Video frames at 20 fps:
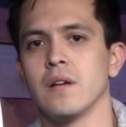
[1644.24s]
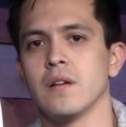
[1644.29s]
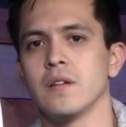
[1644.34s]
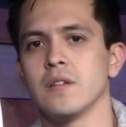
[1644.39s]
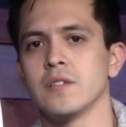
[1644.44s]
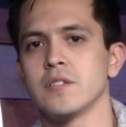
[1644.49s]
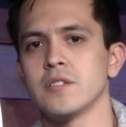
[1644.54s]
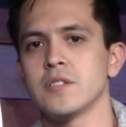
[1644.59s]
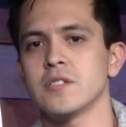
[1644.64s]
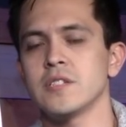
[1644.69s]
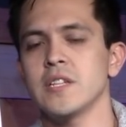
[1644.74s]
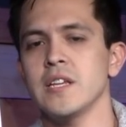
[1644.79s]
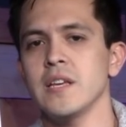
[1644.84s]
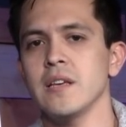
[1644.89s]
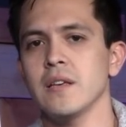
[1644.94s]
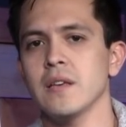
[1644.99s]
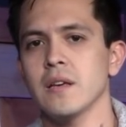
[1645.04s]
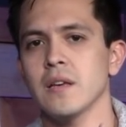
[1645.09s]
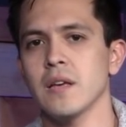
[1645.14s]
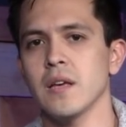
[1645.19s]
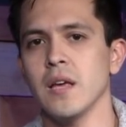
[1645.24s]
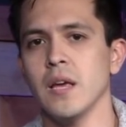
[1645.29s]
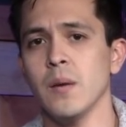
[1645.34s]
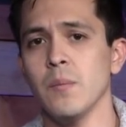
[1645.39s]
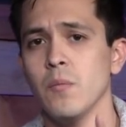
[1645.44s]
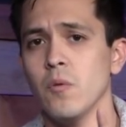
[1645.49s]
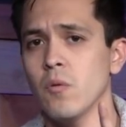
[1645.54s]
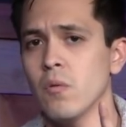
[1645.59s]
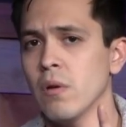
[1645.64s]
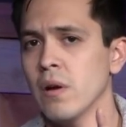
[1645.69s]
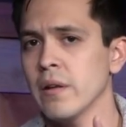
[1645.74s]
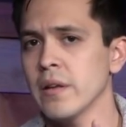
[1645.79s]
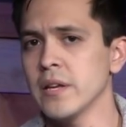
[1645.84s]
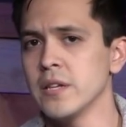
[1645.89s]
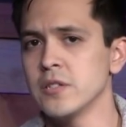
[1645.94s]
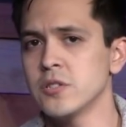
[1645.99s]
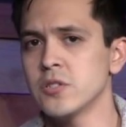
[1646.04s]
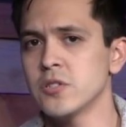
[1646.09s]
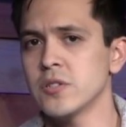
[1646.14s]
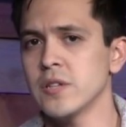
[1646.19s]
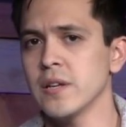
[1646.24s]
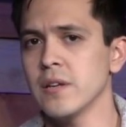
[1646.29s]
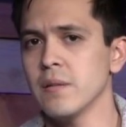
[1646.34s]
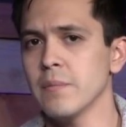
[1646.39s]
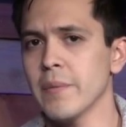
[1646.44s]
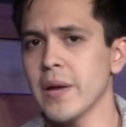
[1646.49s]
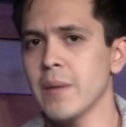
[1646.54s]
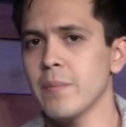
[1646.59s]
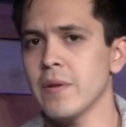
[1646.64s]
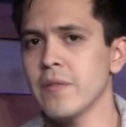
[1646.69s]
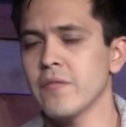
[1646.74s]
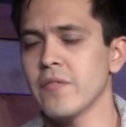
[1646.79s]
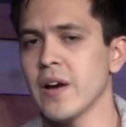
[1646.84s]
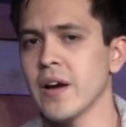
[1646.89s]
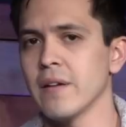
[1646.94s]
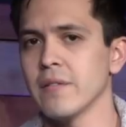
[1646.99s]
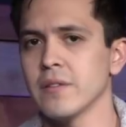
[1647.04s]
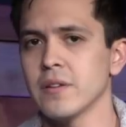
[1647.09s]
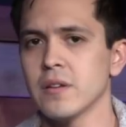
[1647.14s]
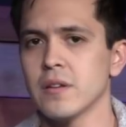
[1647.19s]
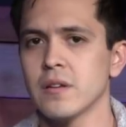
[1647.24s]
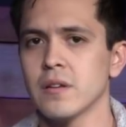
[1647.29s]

Seek him while he still may be found.